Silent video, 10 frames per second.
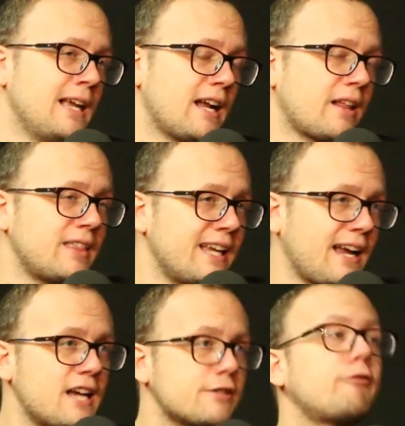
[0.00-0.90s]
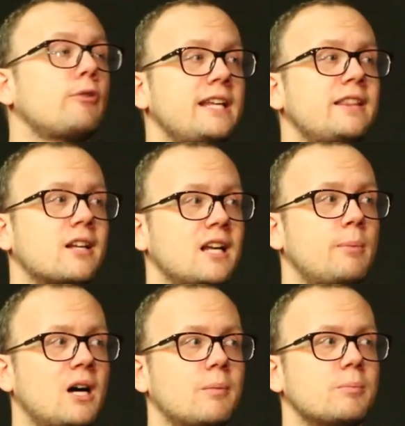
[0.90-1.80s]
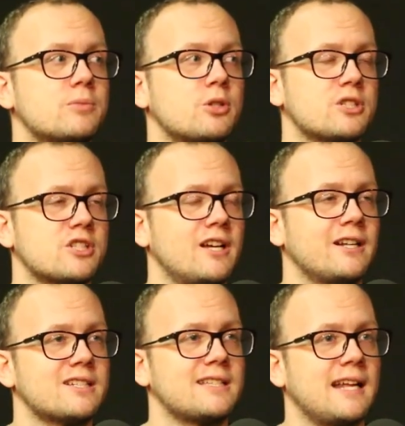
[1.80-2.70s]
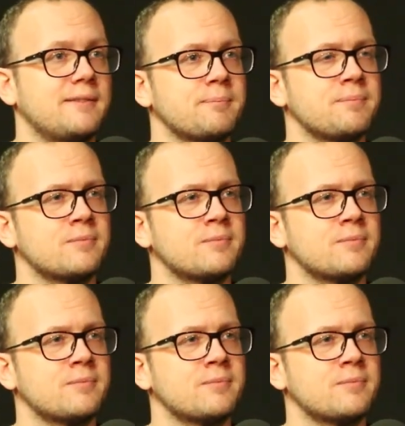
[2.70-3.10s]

And I think it has freed the club up to a certain extent.